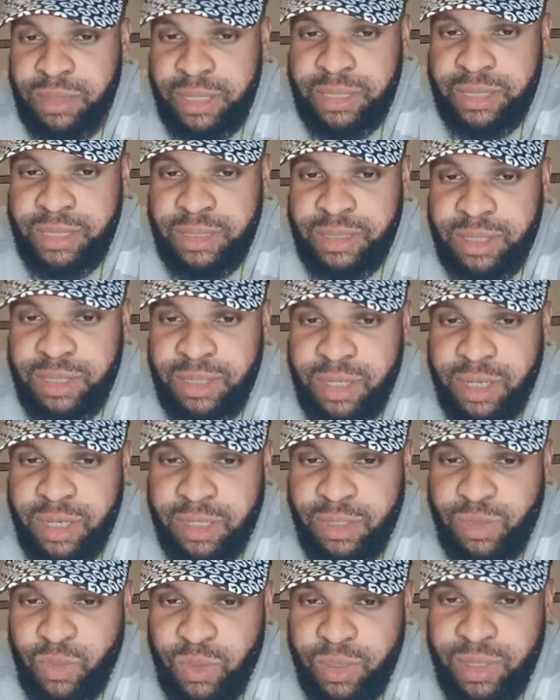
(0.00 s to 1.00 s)
And the
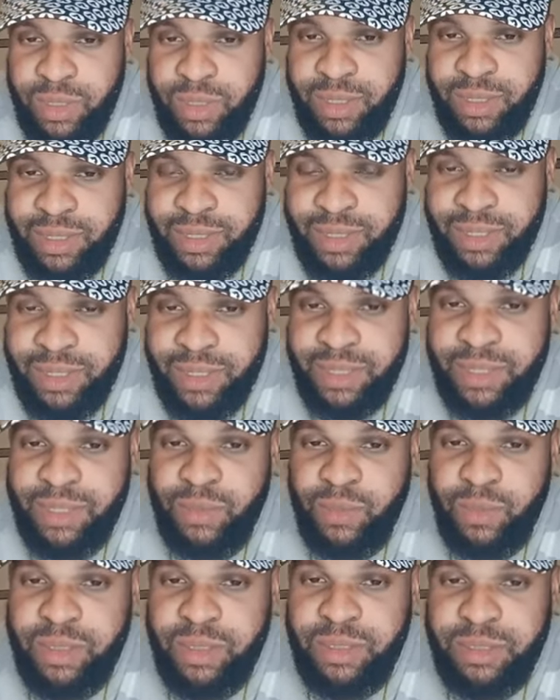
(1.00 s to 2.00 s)
disgrace
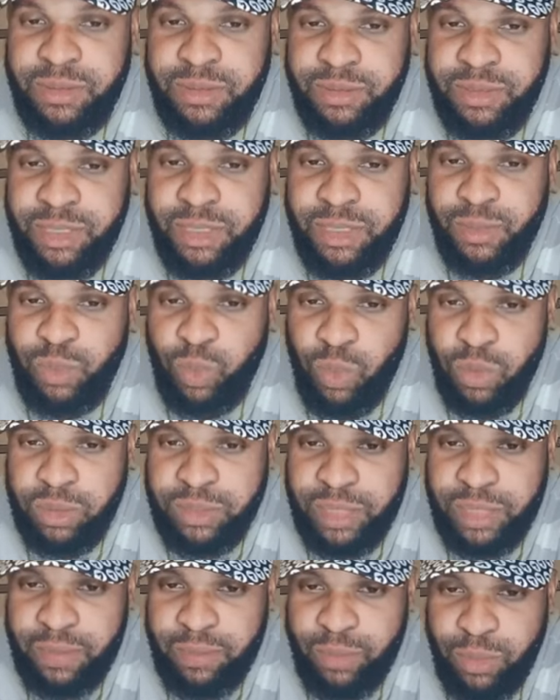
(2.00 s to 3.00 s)
when did this
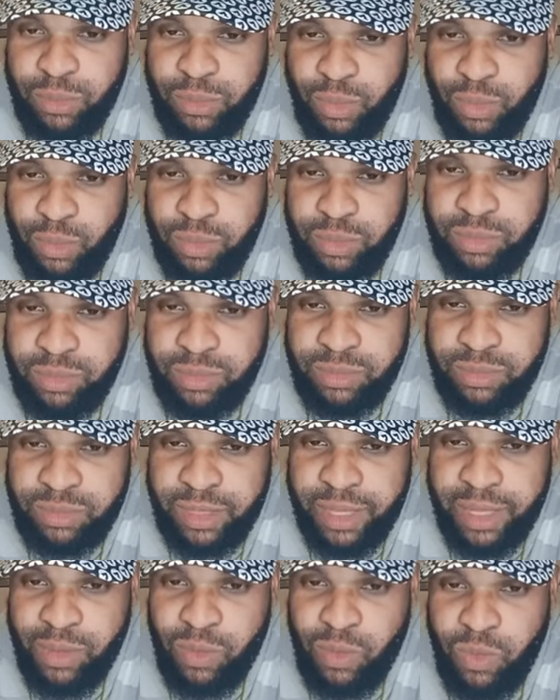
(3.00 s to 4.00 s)
water bottle
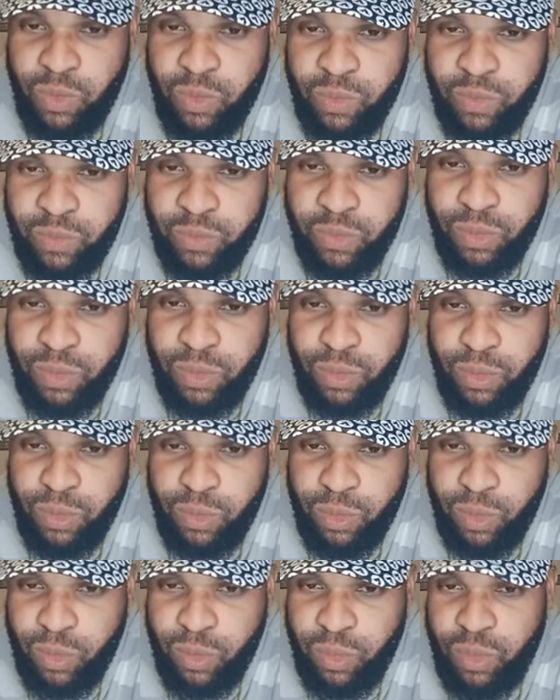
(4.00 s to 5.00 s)
nago follow
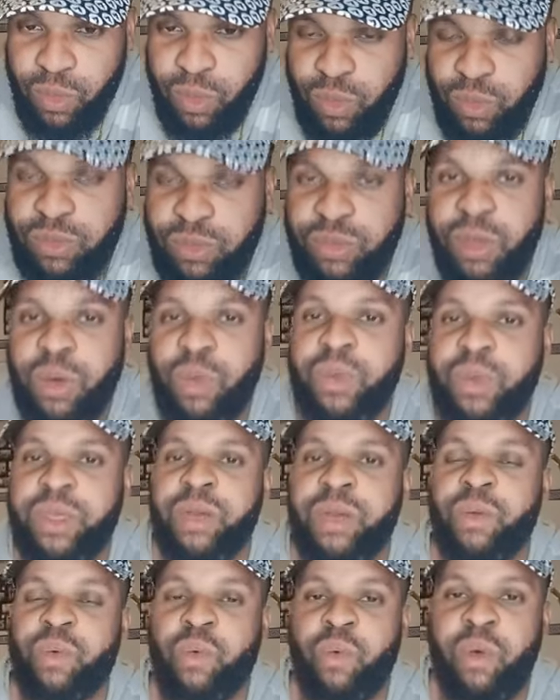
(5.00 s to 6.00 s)
me go good? Oh, we
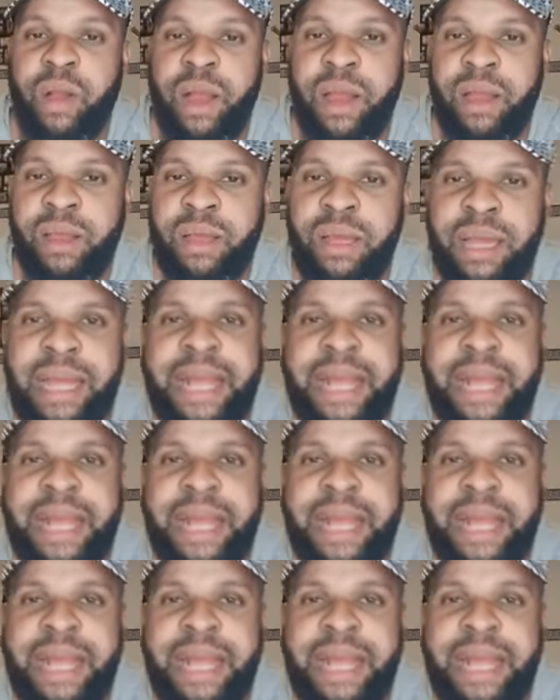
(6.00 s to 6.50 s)
are.